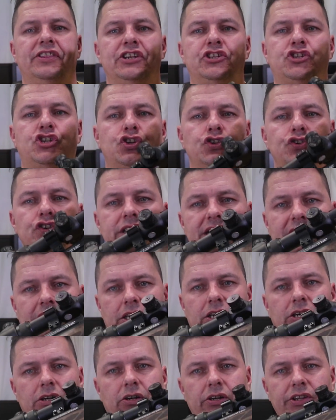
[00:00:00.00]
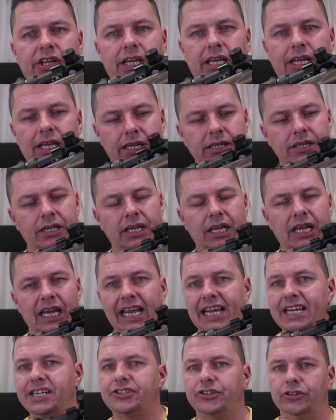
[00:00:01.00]
The trigger on here
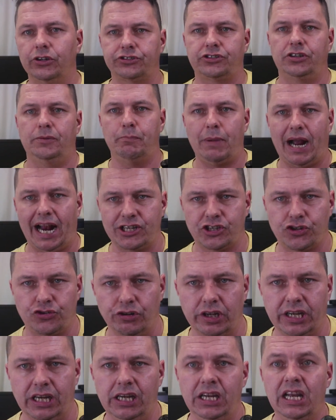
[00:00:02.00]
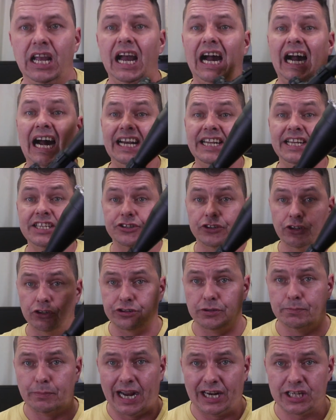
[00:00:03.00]
is not a match trigger and it's
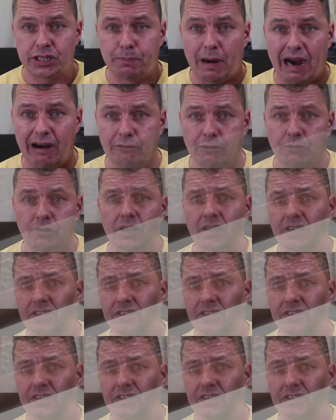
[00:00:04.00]
not a match barrel.